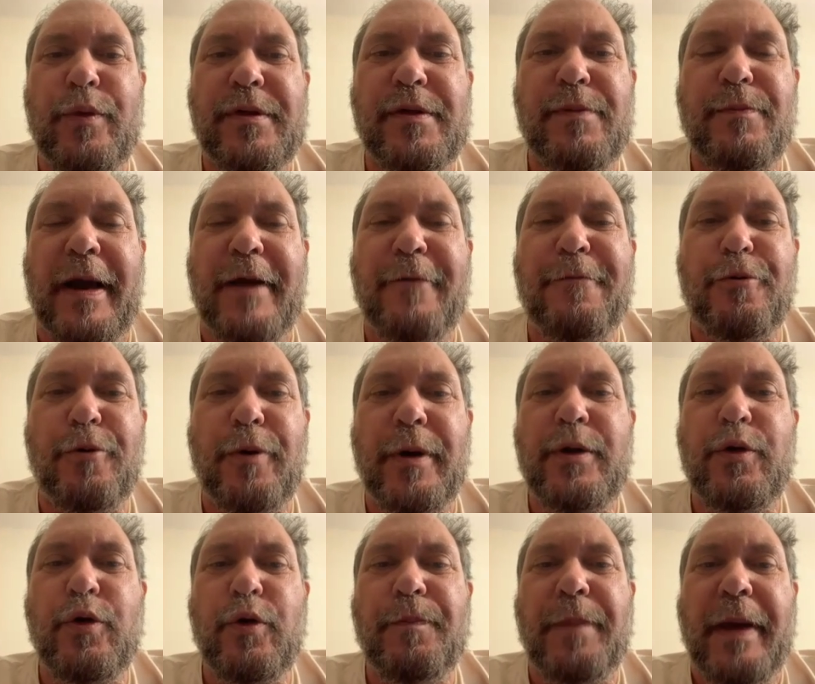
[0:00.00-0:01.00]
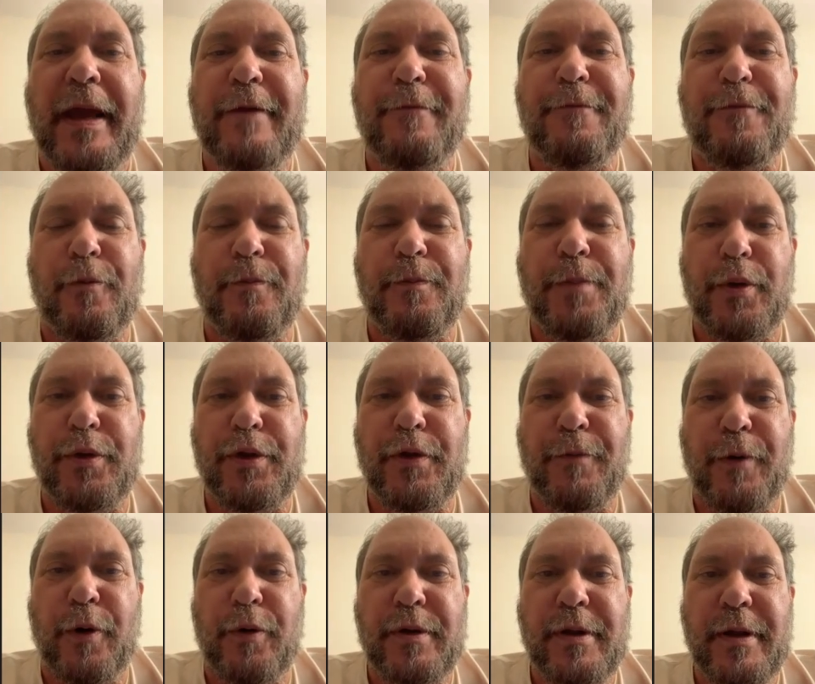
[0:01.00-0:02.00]
was my friend who paid for both
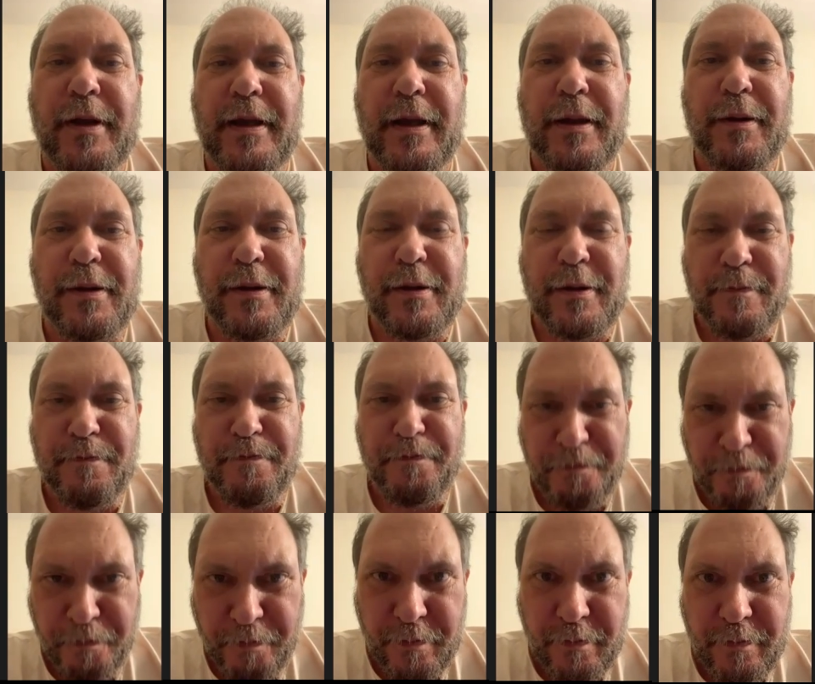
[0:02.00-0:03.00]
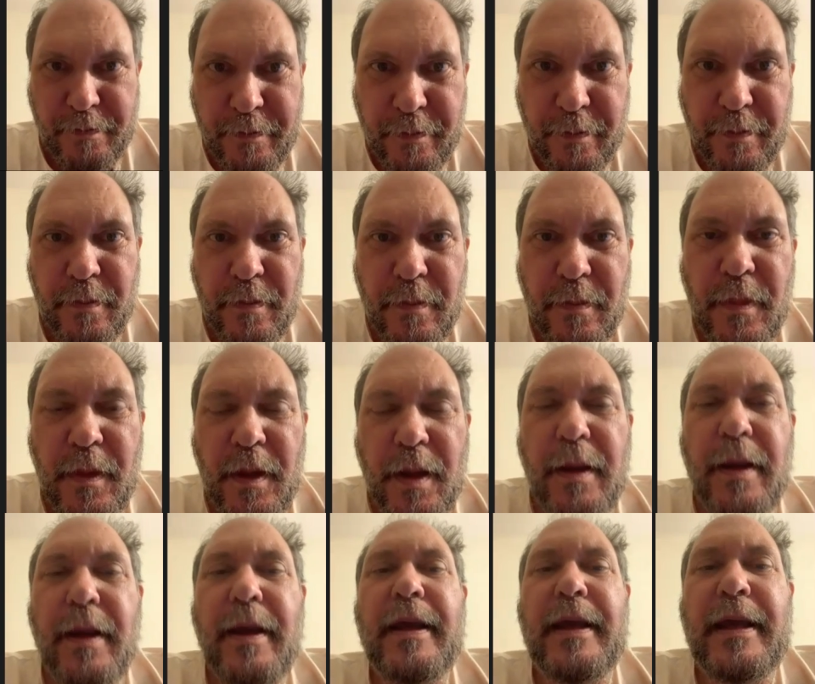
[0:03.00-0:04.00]
of our tickets.
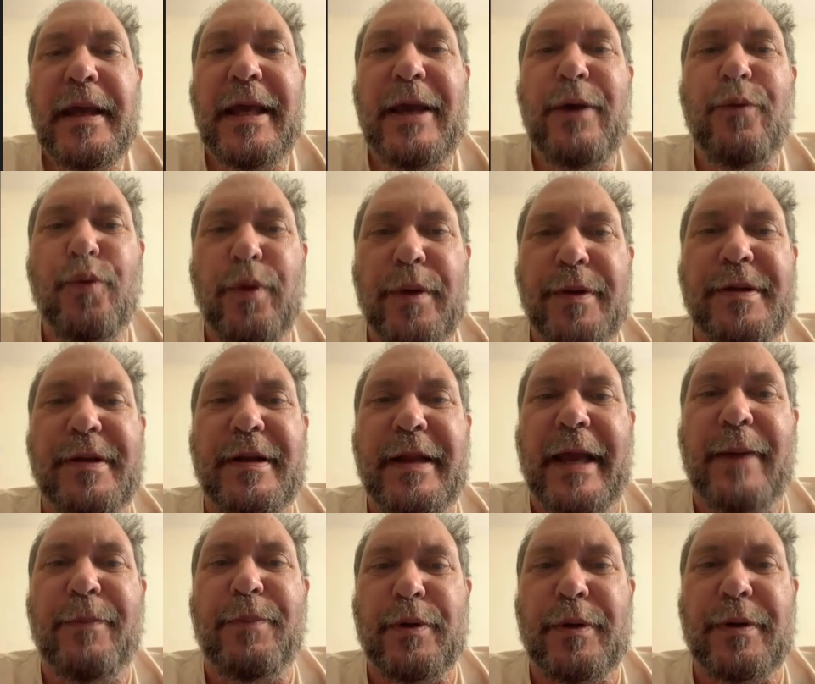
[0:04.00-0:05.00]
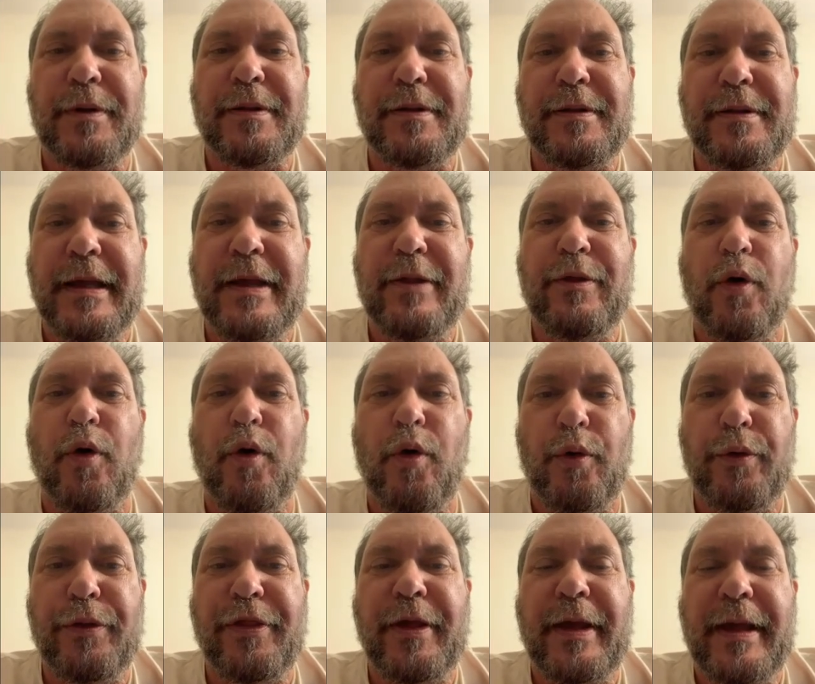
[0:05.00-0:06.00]
He wasn't able to see the
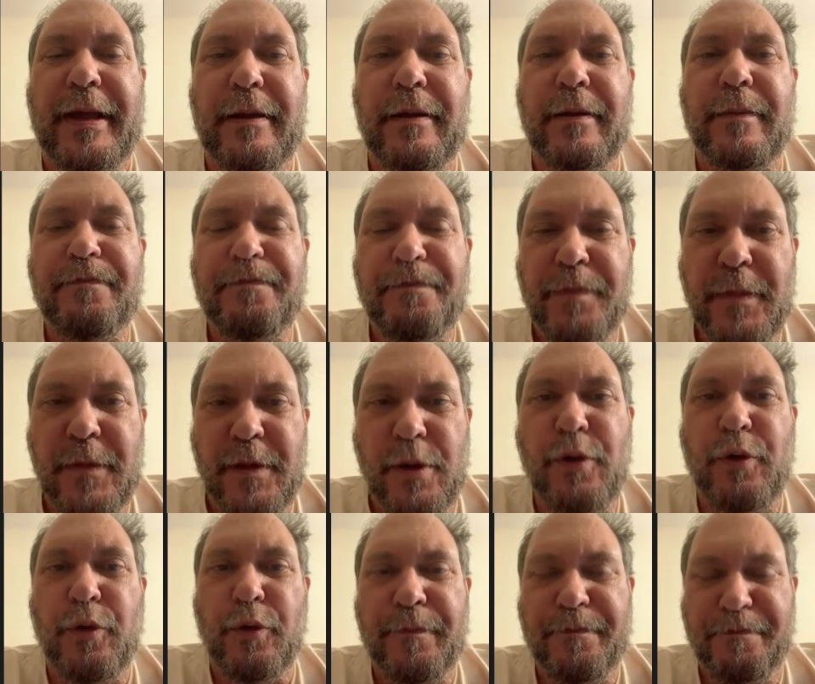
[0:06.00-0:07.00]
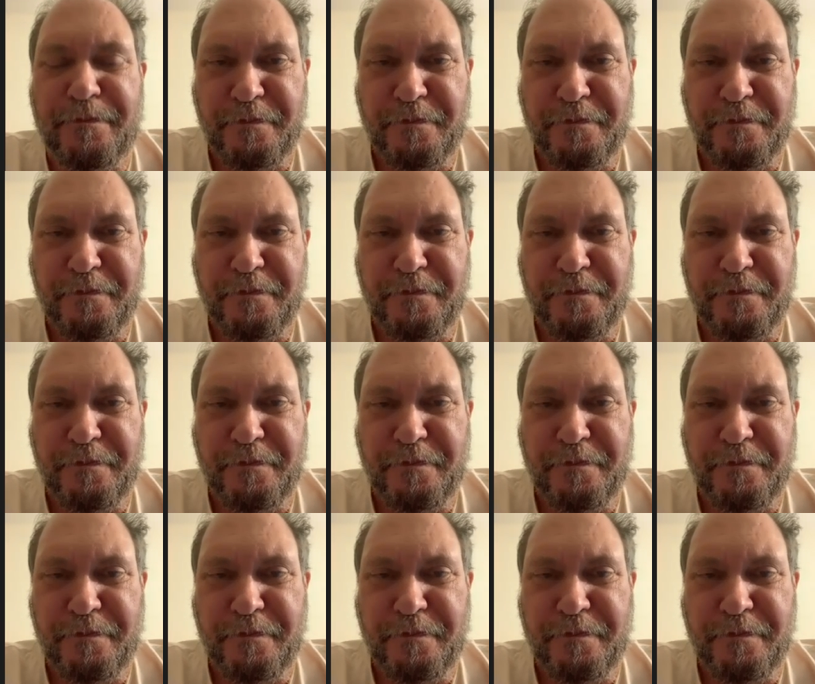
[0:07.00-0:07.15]
whole thing too.